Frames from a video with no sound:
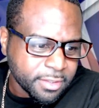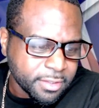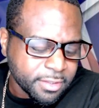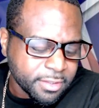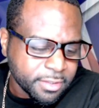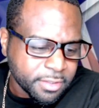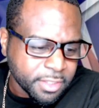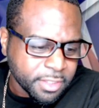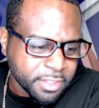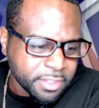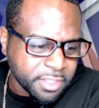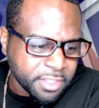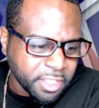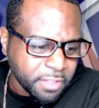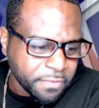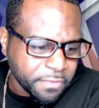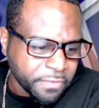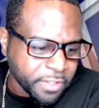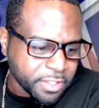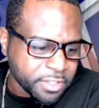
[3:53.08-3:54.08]
the
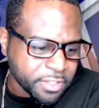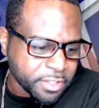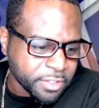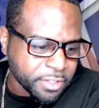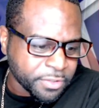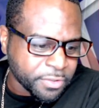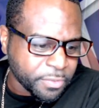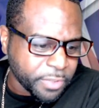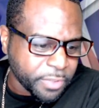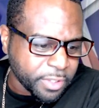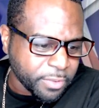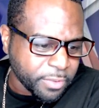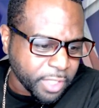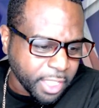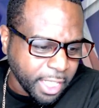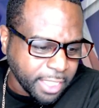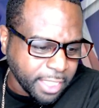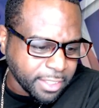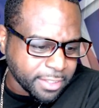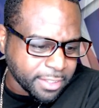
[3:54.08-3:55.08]
defense here, do we? What
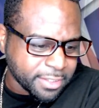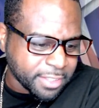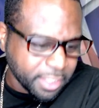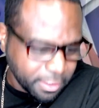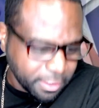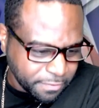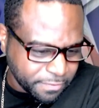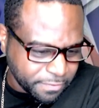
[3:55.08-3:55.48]
kind of defense